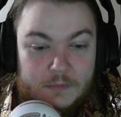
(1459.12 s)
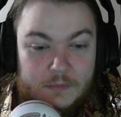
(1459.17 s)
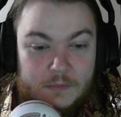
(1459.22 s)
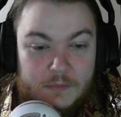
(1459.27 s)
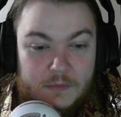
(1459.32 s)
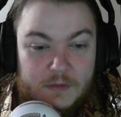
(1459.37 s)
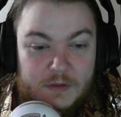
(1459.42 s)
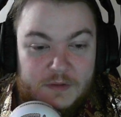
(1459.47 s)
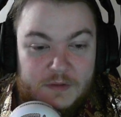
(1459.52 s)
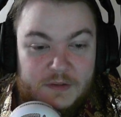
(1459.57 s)

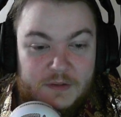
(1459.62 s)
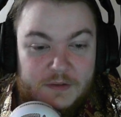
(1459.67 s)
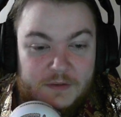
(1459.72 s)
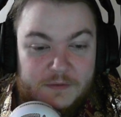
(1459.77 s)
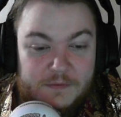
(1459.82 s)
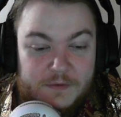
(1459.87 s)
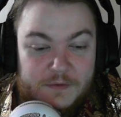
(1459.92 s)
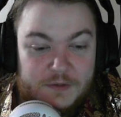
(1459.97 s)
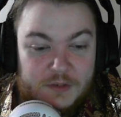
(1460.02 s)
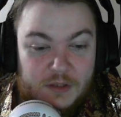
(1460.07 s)
This has
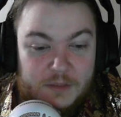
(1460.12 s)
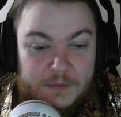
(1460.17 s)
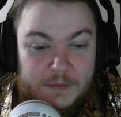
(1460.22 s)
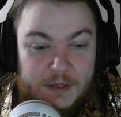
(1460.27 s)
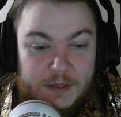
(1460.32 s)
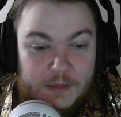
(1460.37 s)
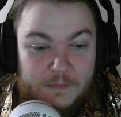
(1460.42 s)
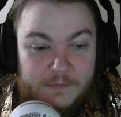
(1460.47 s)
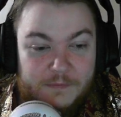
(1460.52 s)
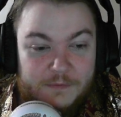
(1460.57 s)
officially
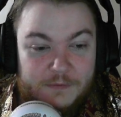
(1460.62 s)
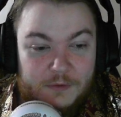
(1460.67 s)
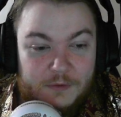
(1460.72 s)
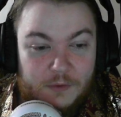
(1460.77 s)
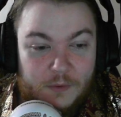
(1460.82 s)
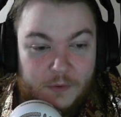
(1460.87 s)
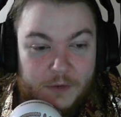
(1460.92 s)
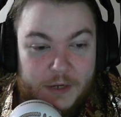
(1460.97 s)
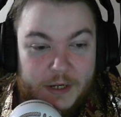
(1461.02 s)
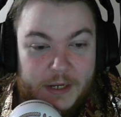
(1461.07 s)
become
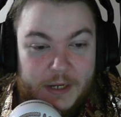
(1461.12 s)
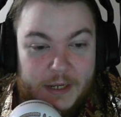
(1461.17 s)
flooring